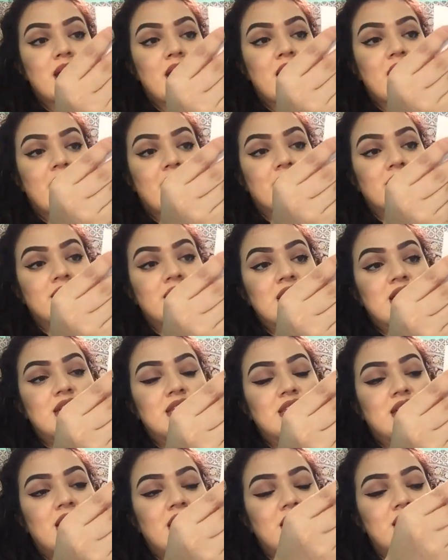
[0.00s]
highly
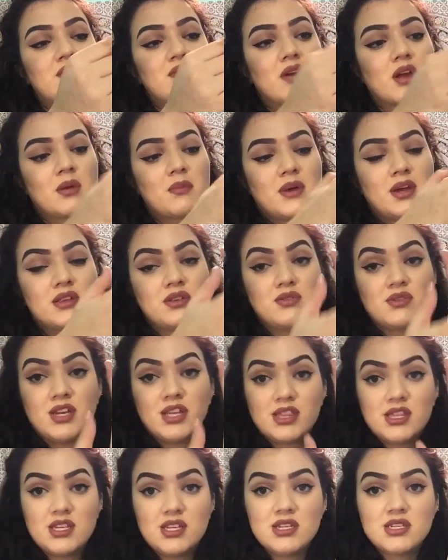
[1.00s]
recommend you
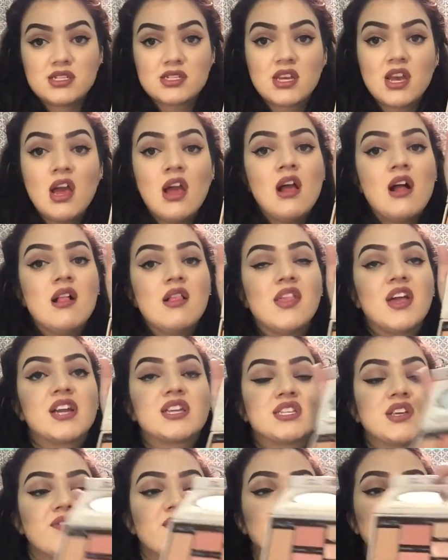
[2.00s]
get this. Like,
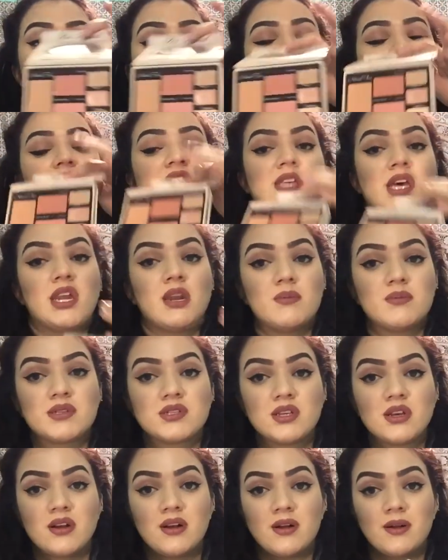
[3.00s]
definitely like sign up
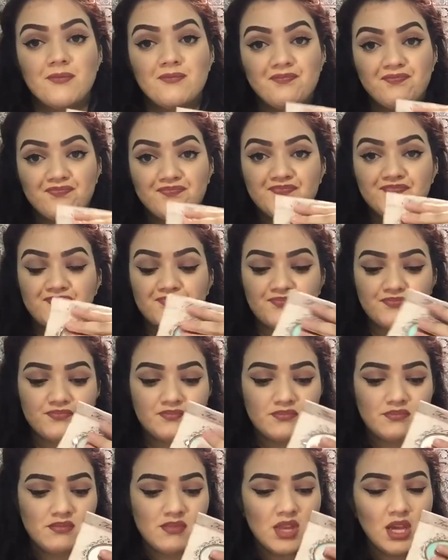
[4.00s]
to
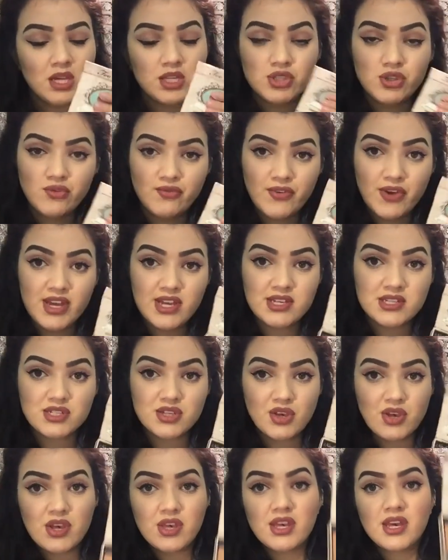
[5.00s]
Too Faced so
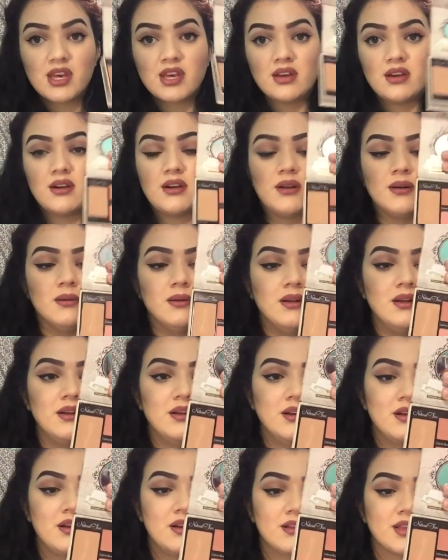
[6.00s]
you can get
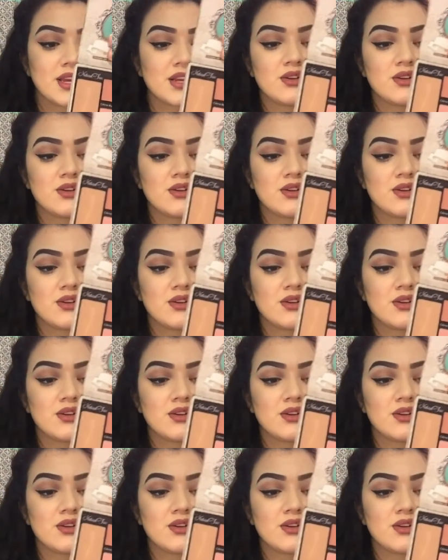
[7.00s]
like